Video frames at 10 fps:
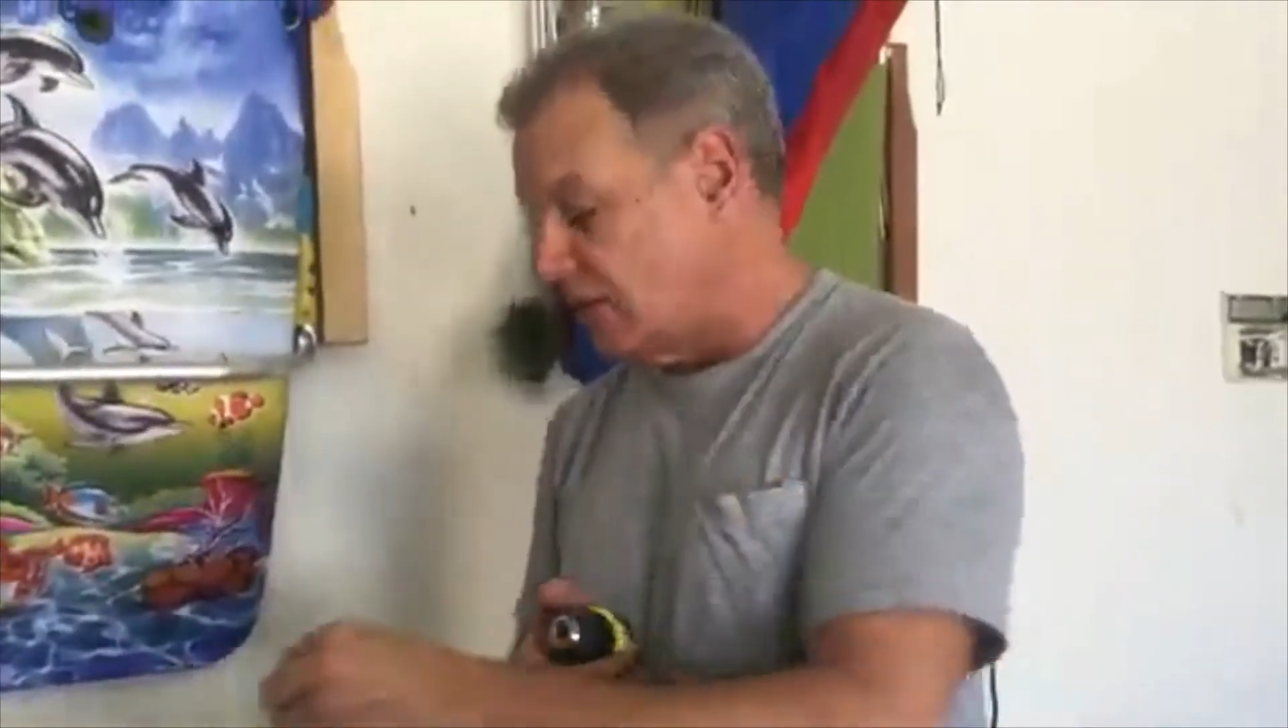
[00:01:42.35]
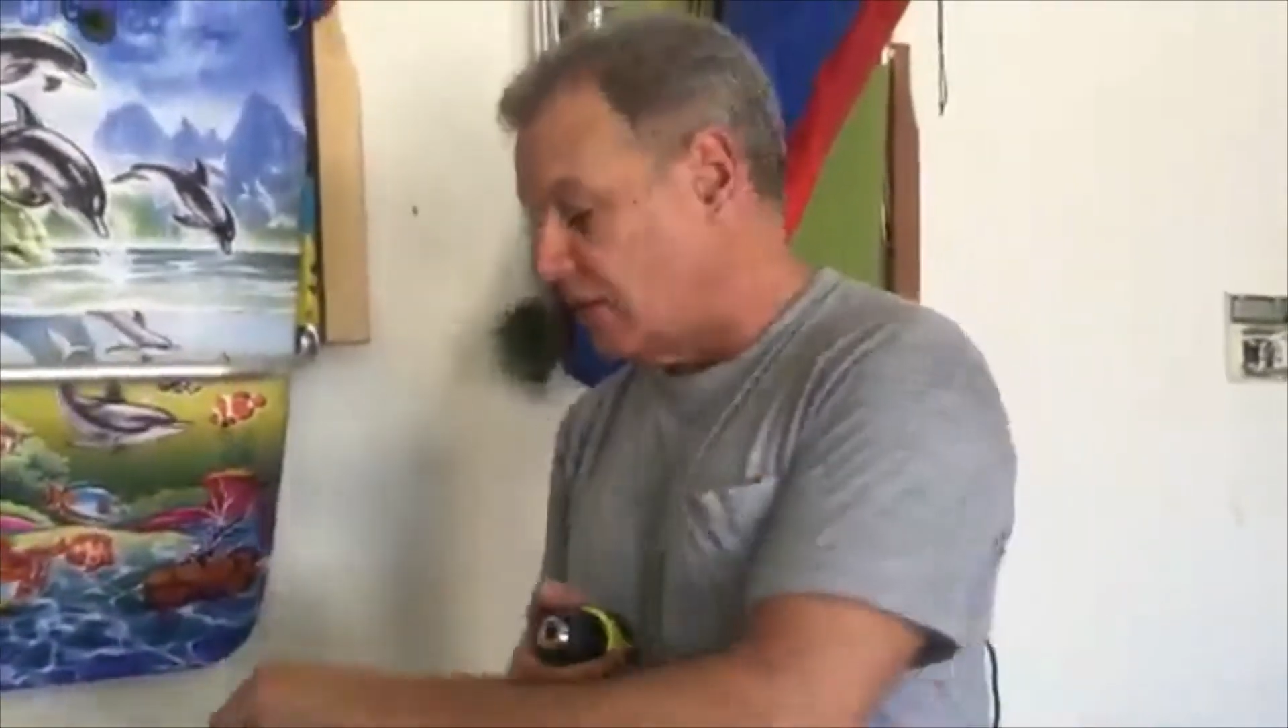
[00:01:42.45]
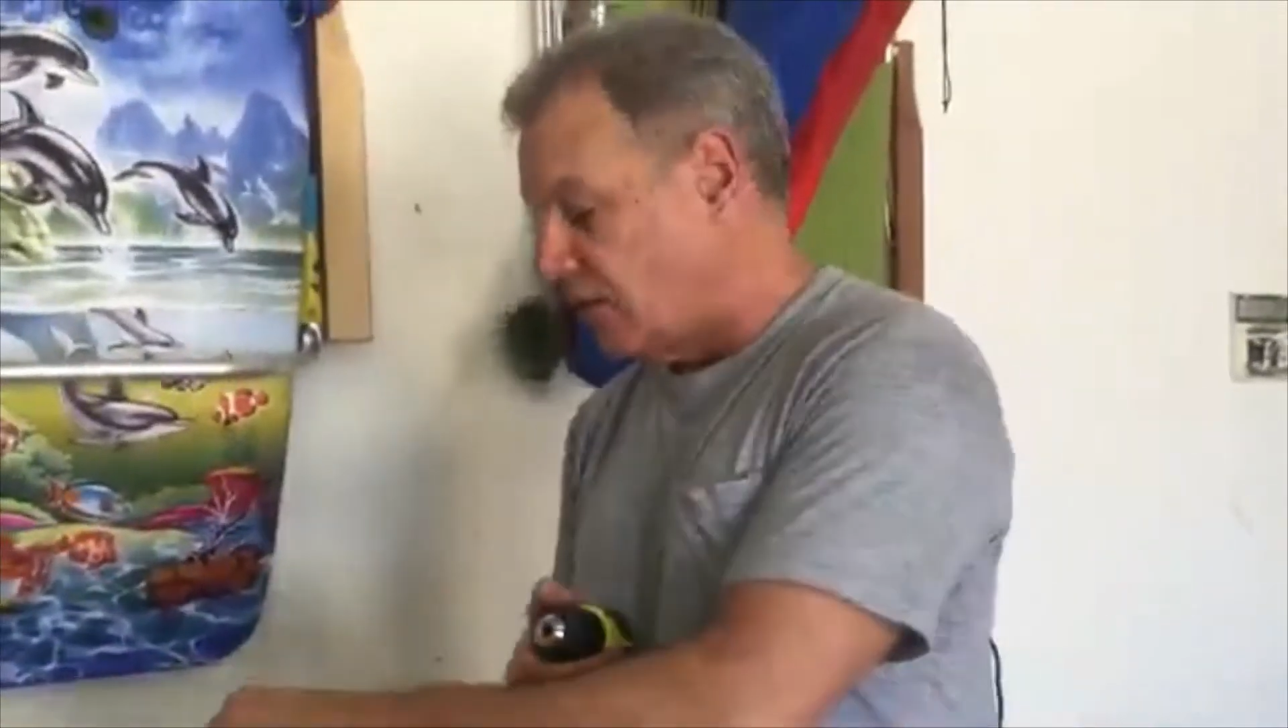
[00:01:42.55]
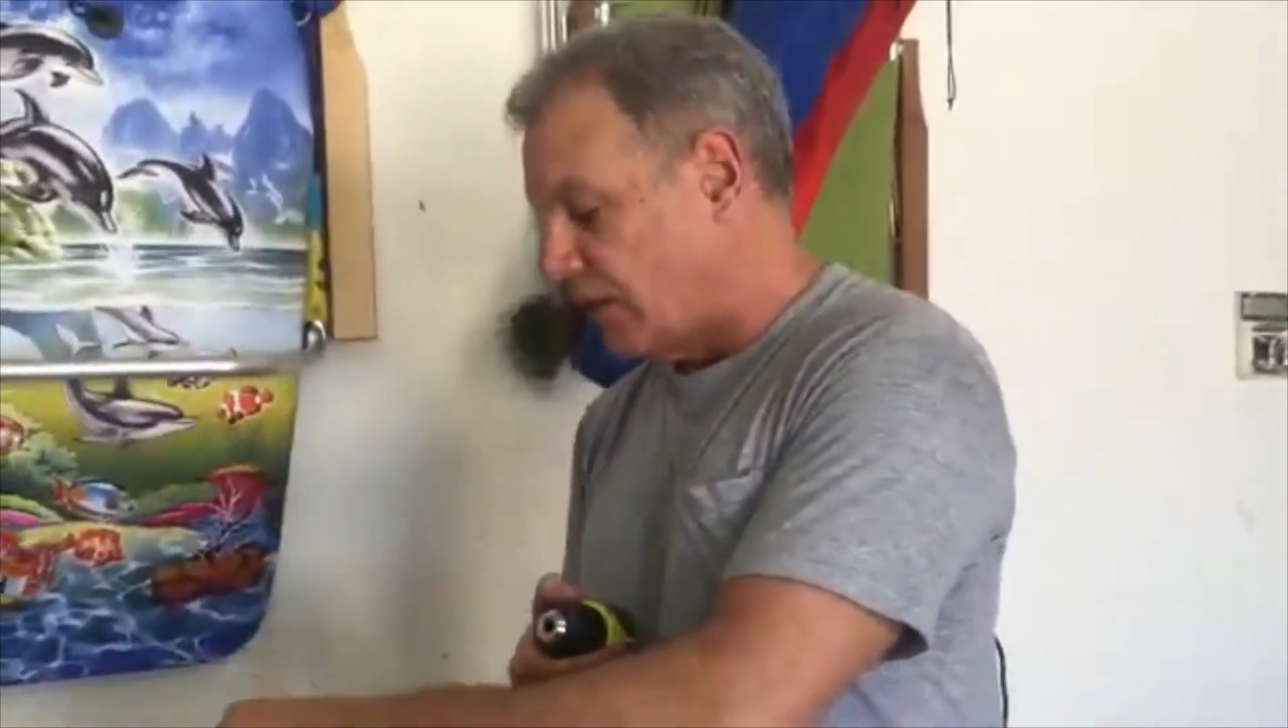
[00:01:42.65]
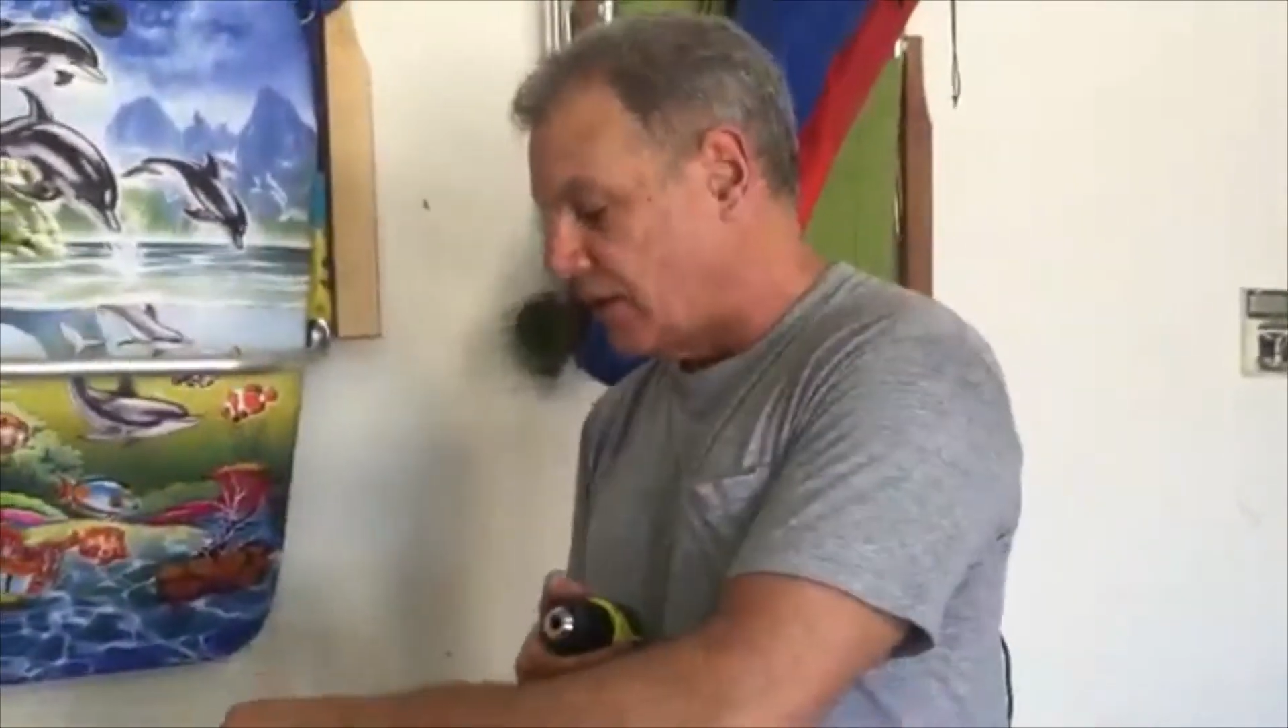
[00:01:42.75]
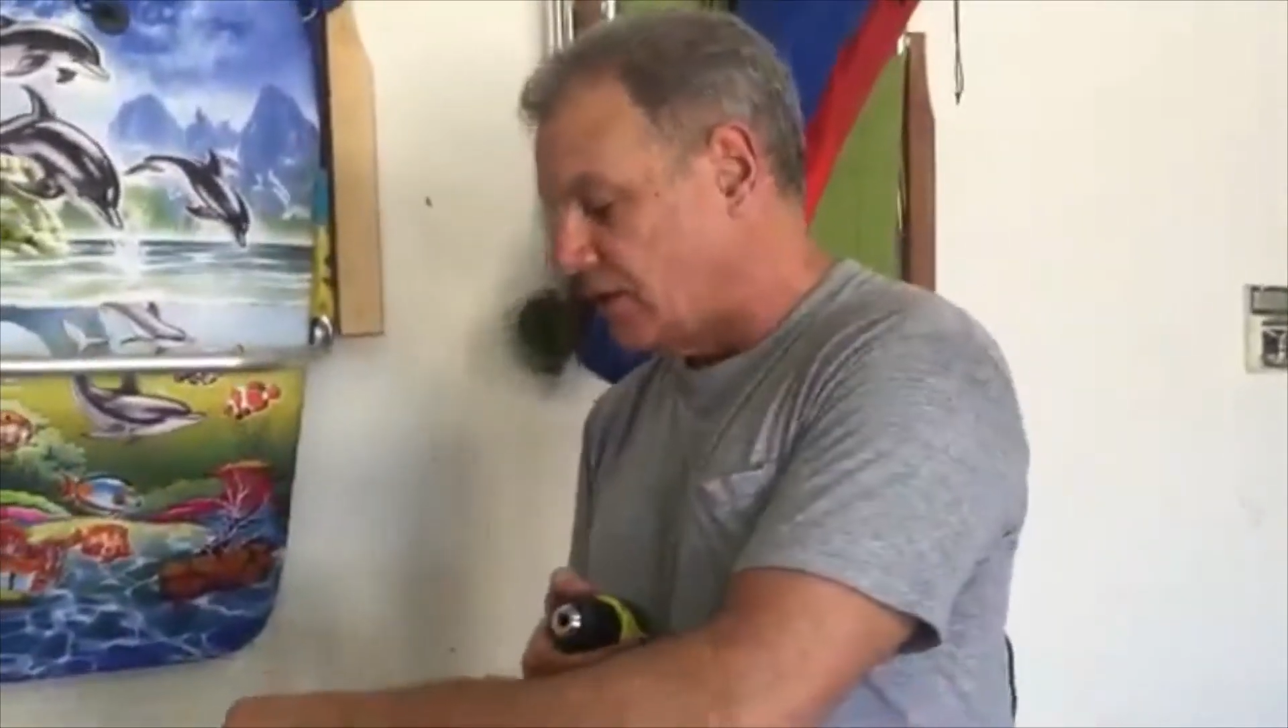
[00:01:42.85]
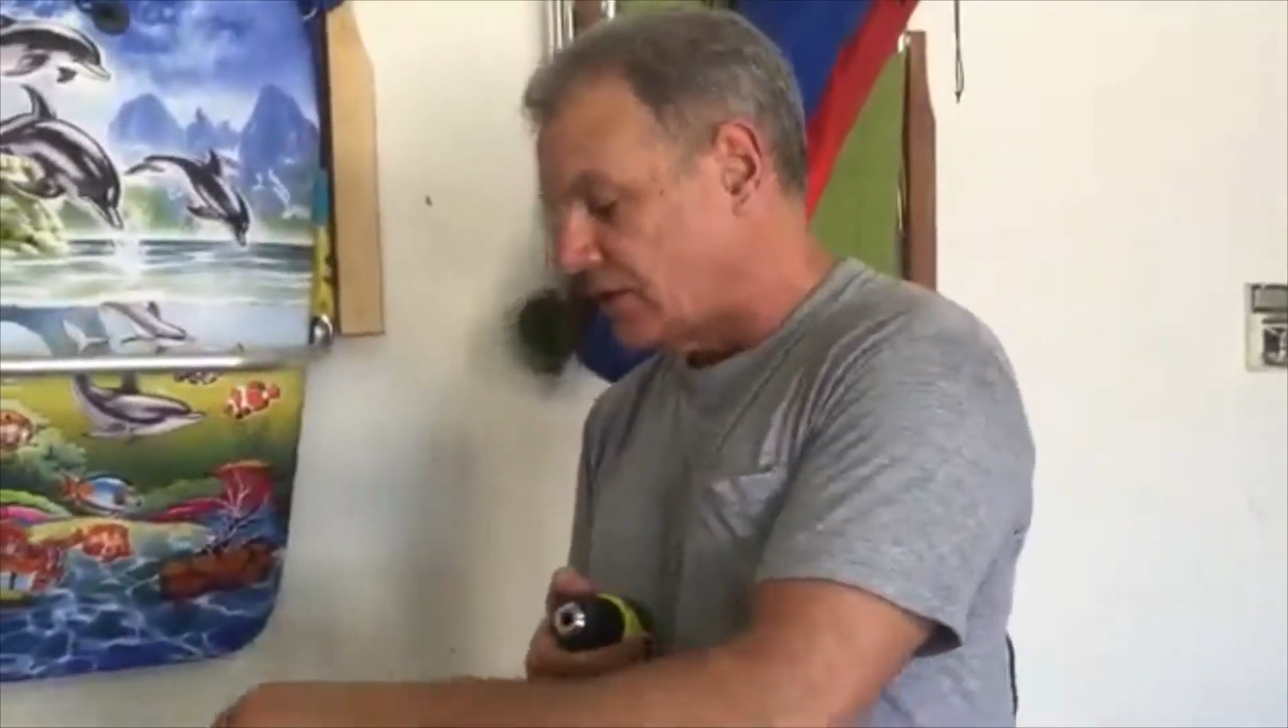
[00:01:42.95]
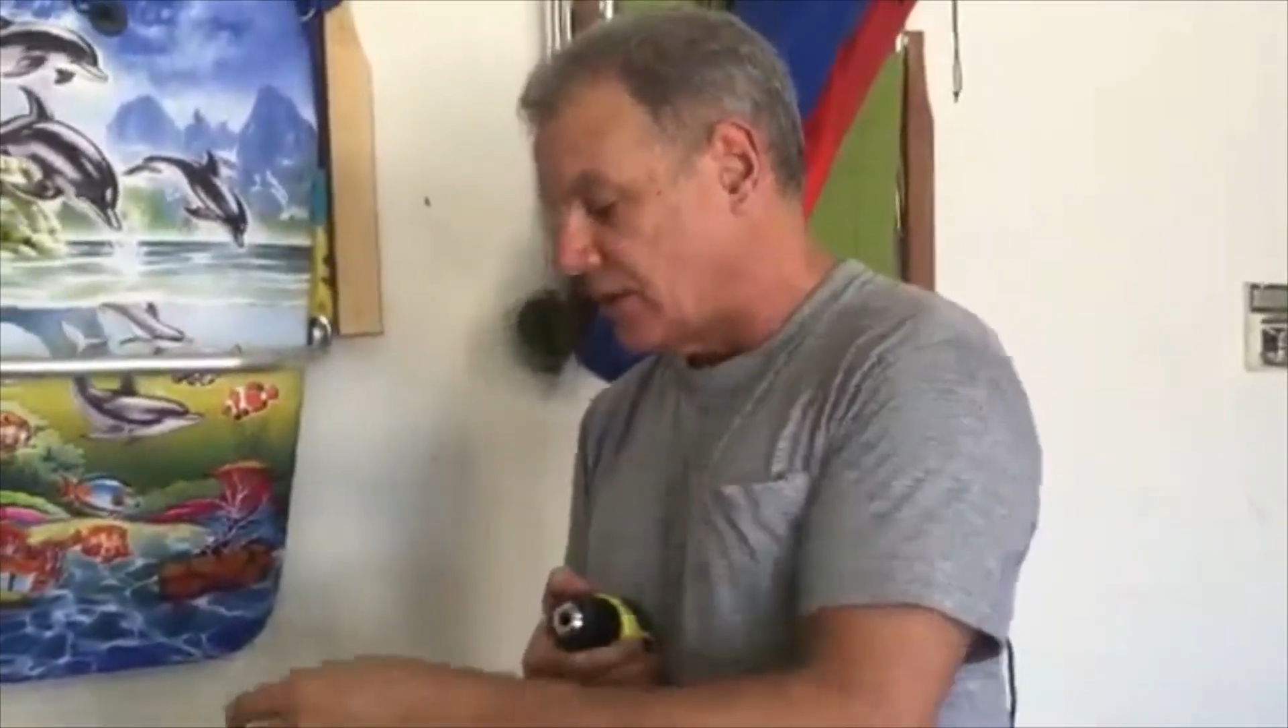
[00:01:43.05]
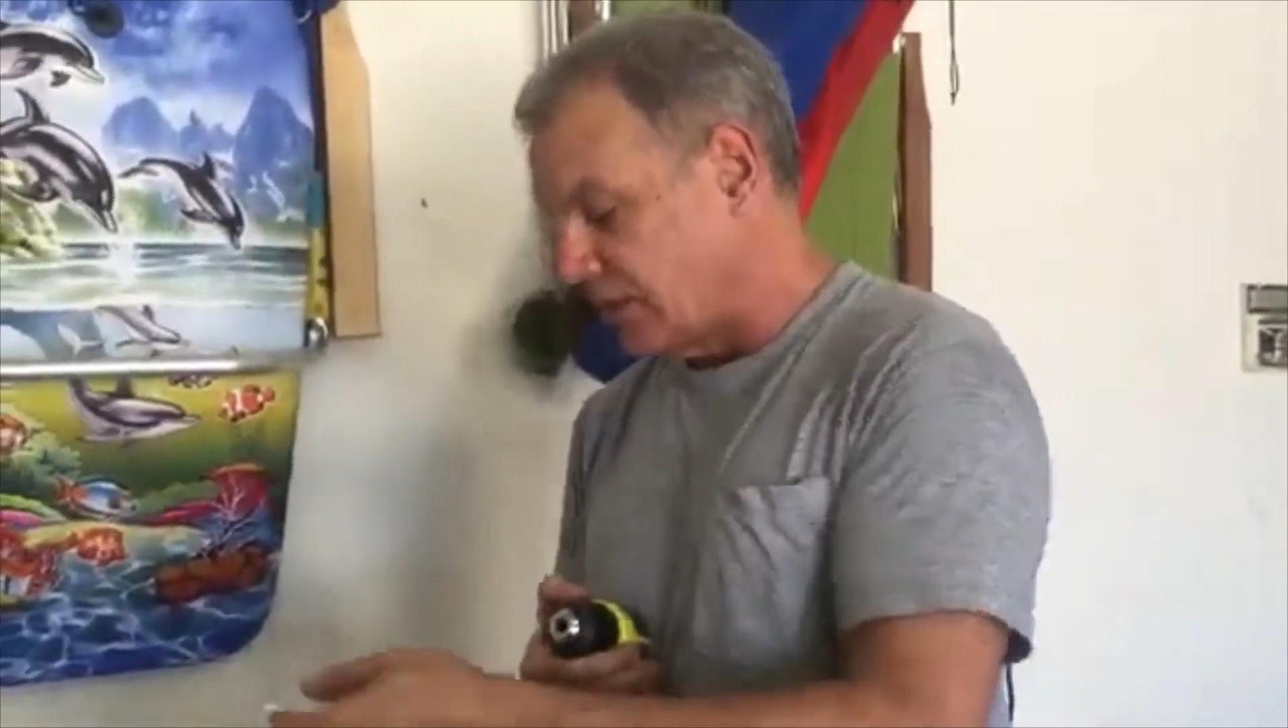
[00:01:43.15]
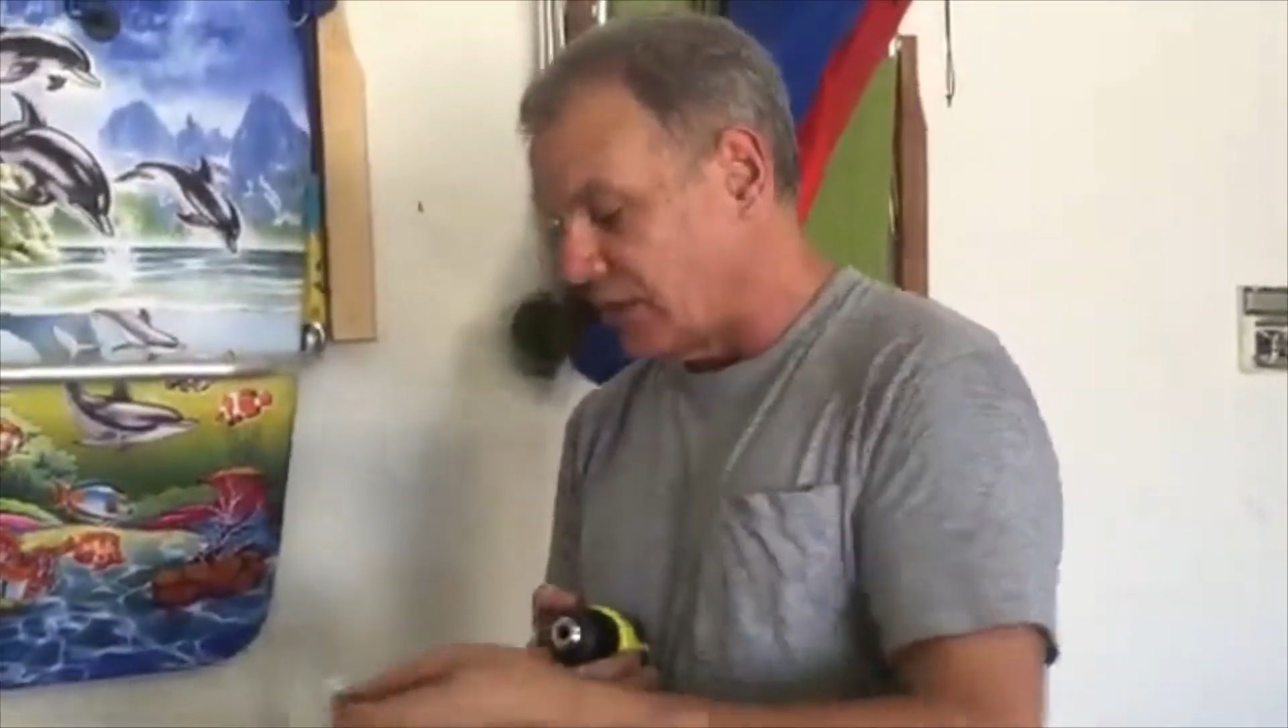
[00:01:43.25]
you don't want to use
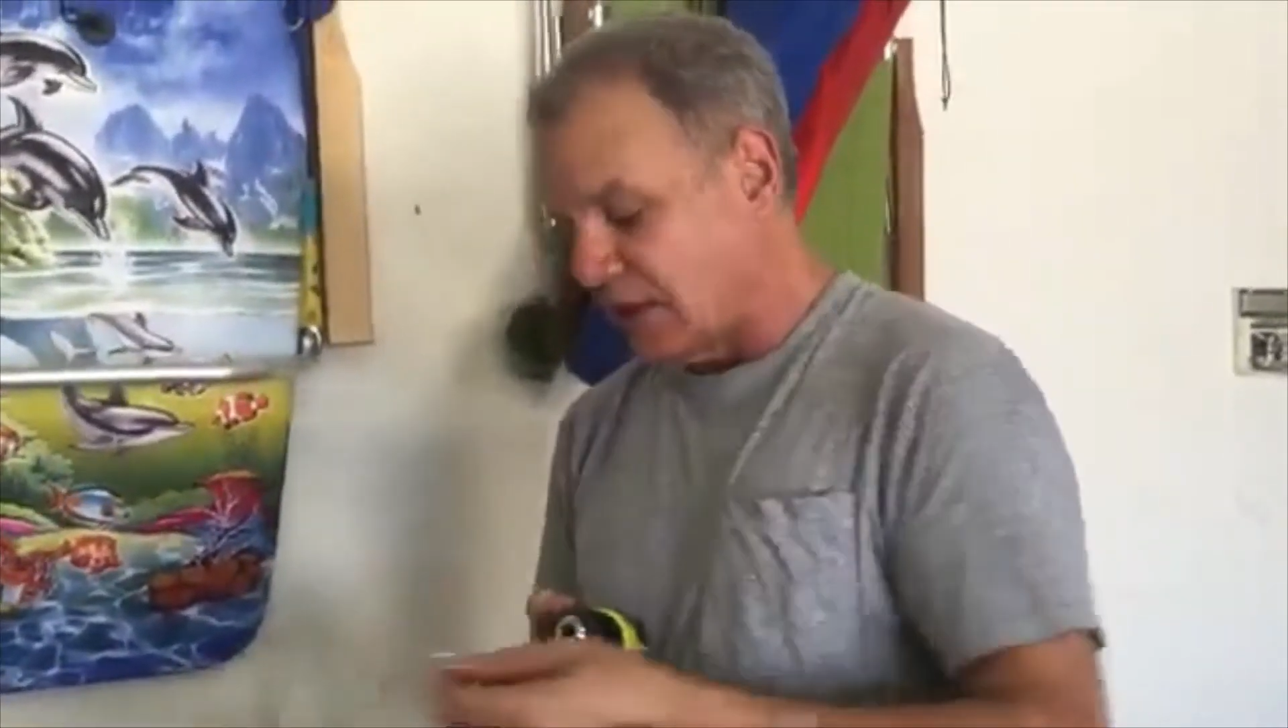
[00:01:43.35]
something